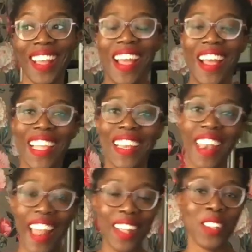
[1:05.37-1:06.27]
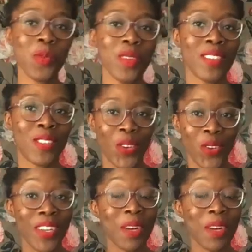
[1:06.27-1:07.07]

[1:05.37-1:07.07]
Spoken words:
In last week's look, I'm